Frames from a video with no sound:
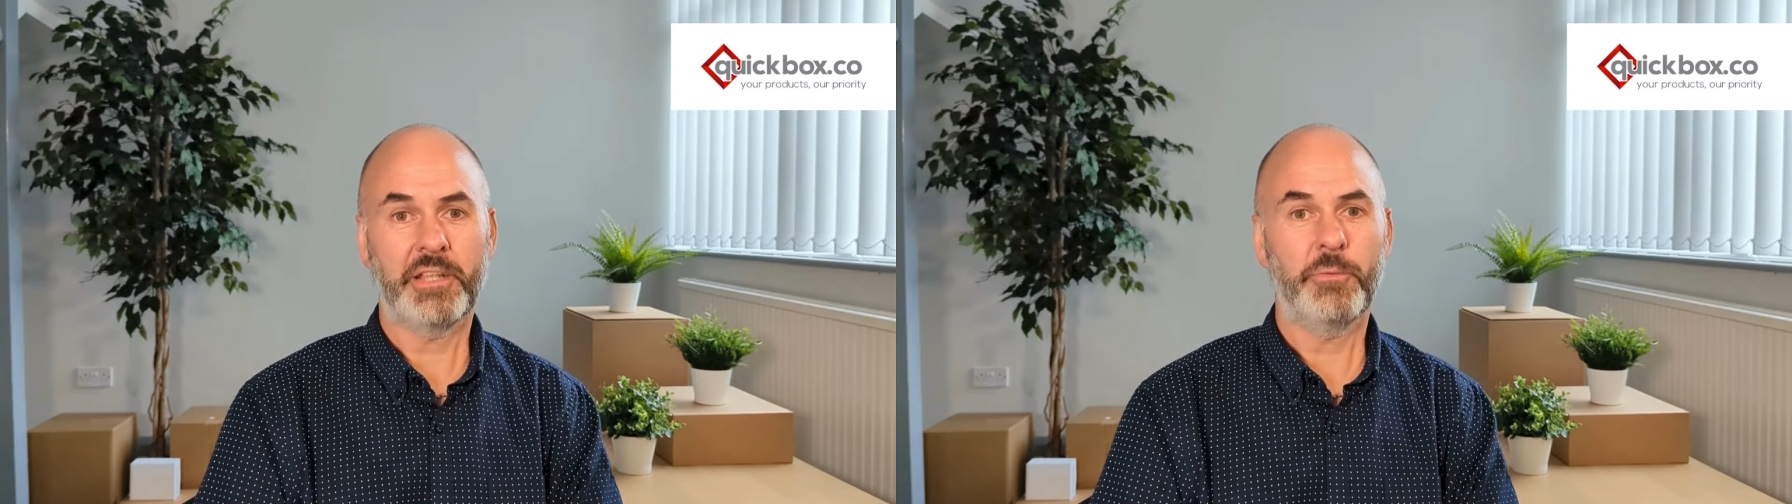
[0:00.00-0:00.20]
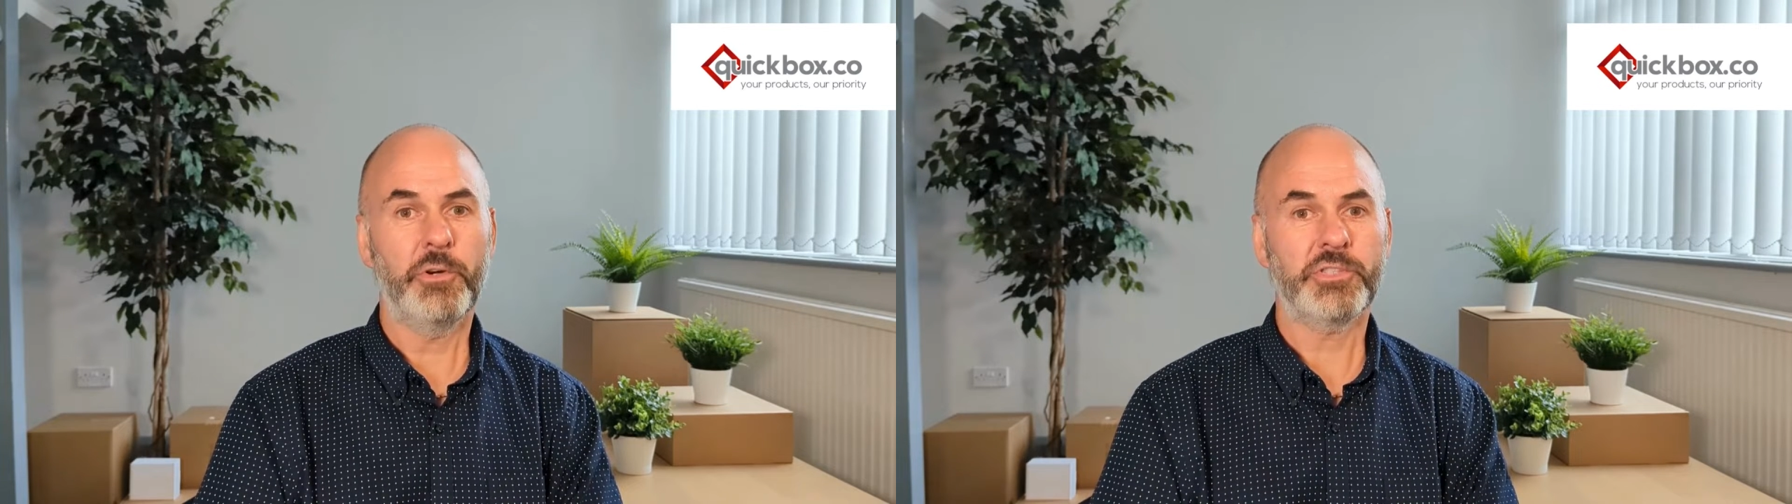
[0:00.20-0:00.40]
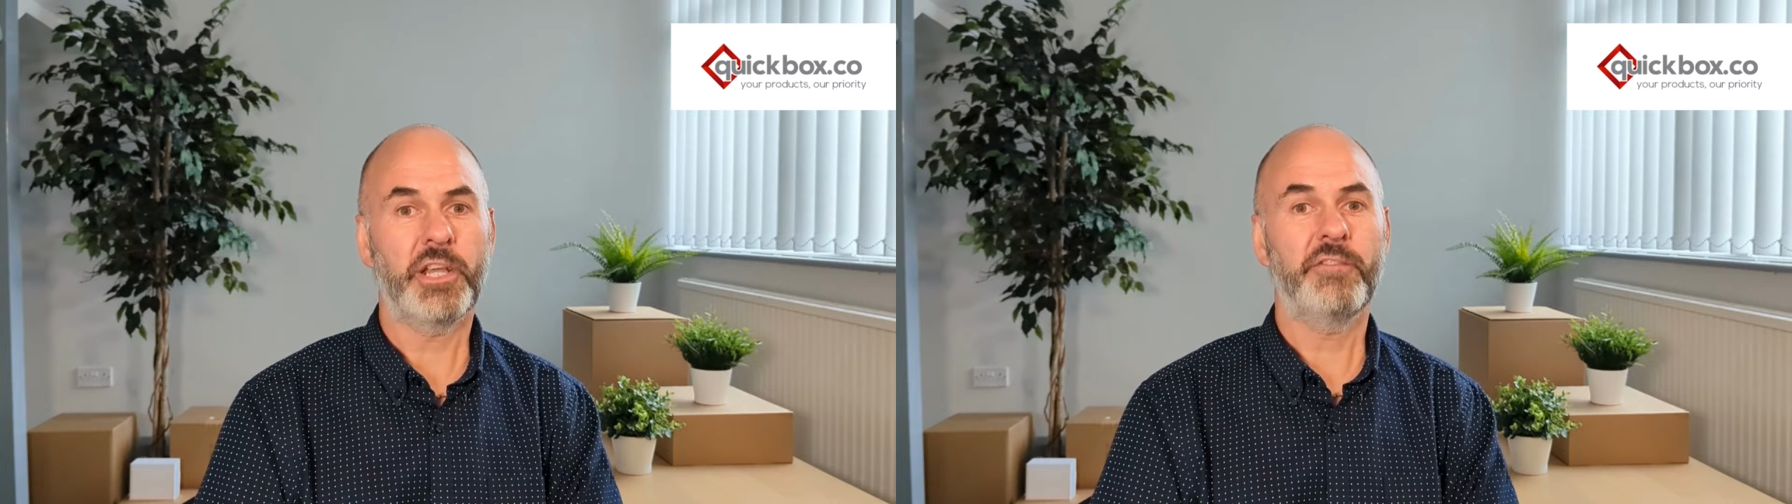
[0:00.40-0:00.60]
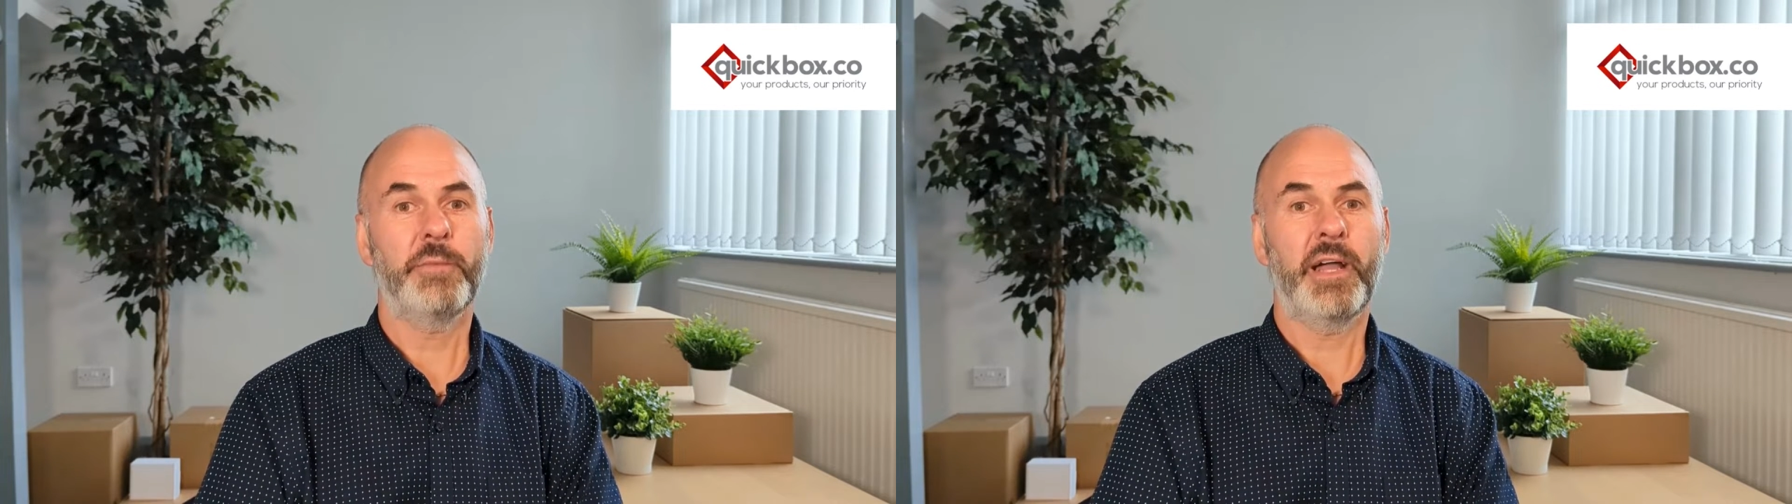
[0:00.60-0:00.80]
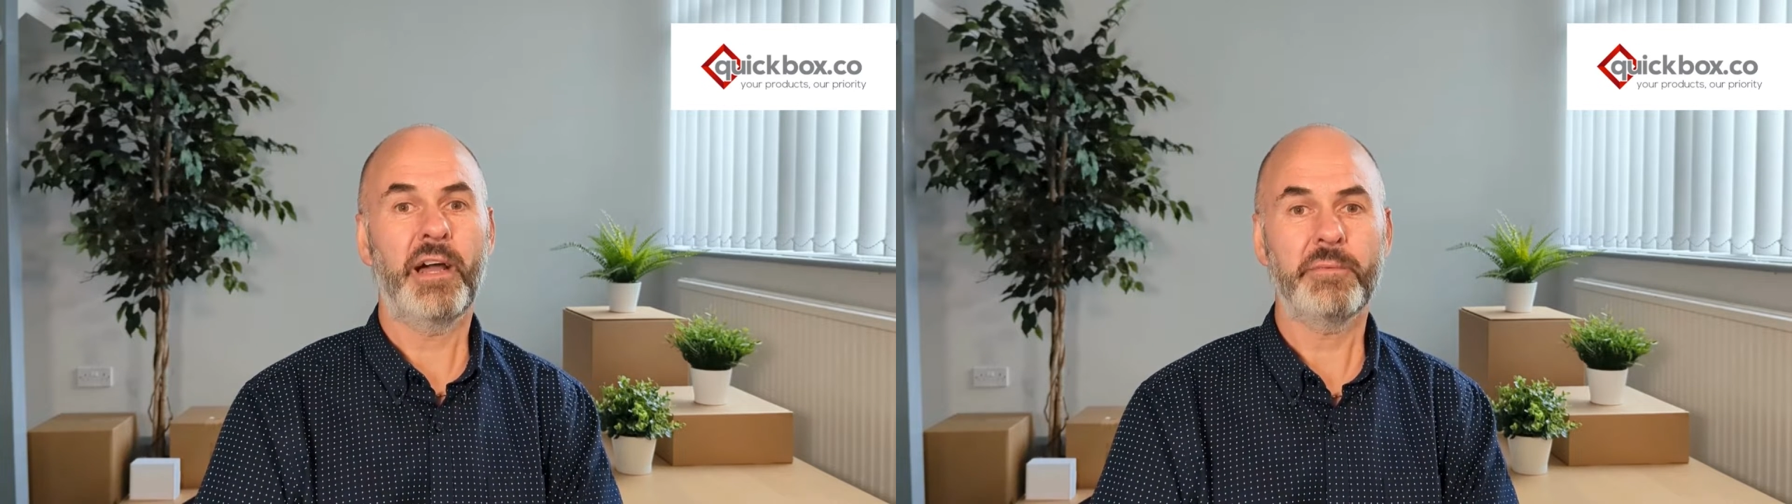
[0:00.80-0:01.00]
walked over
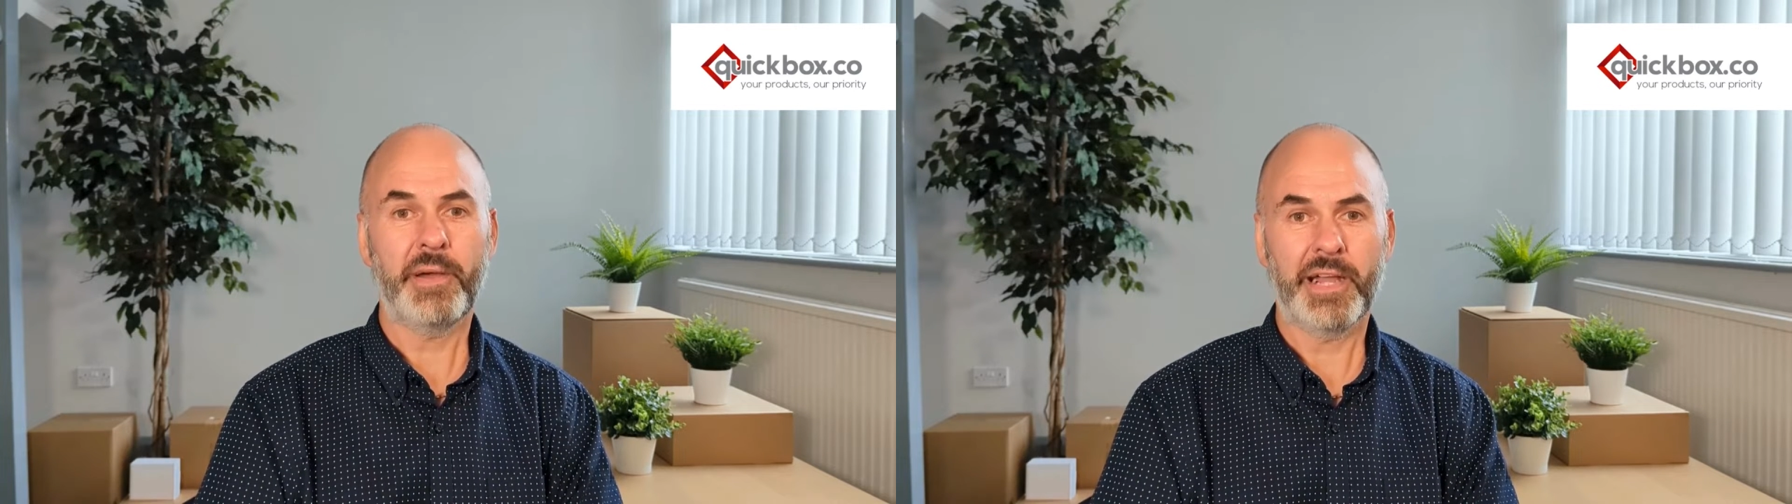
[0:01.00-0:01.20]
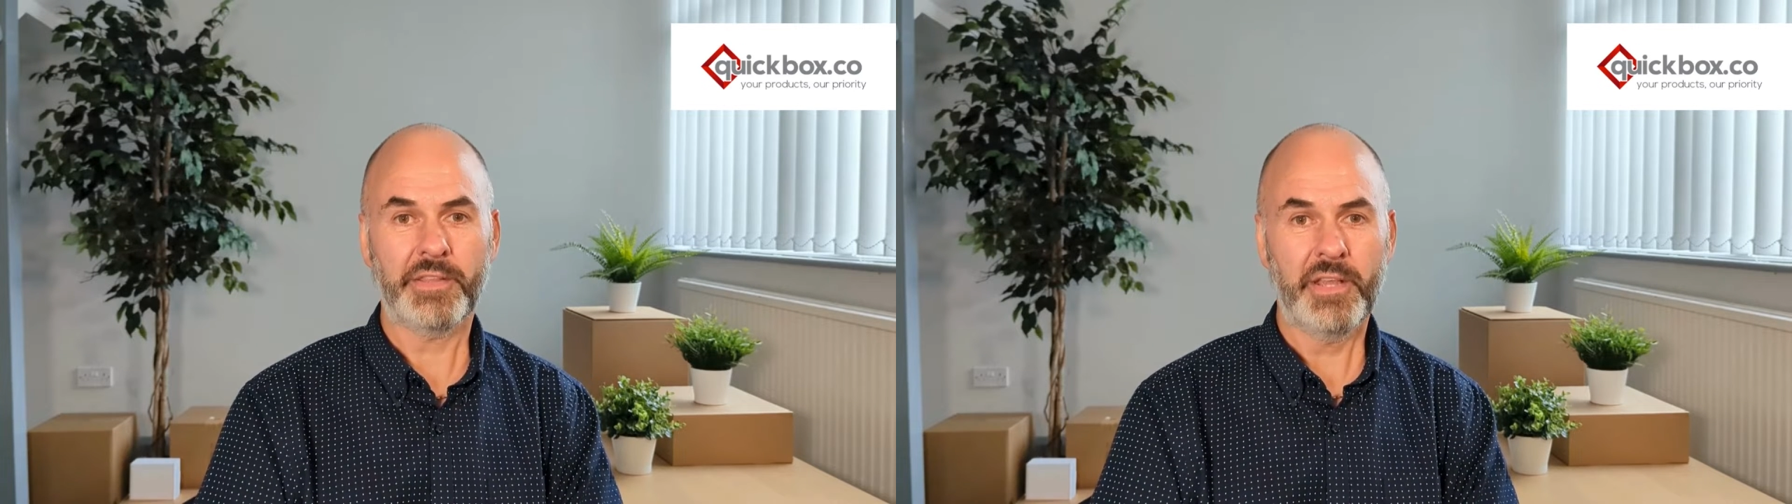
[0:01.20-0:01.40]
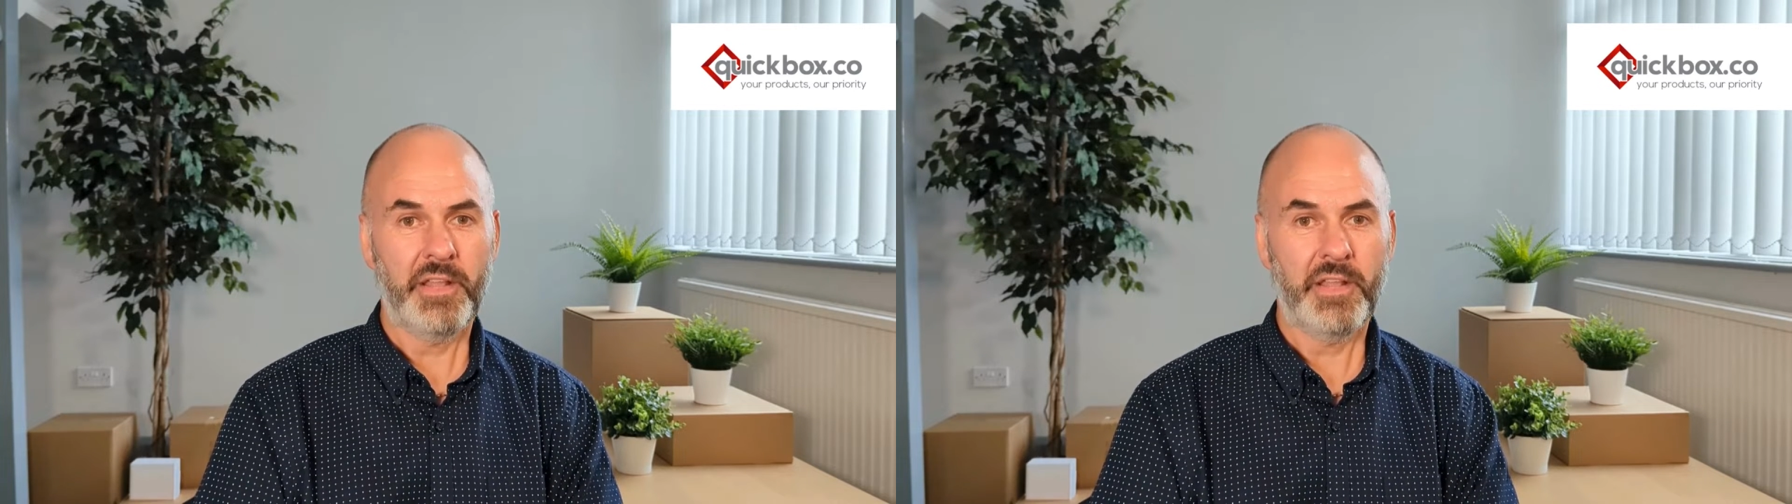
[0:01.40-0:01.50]
my iPad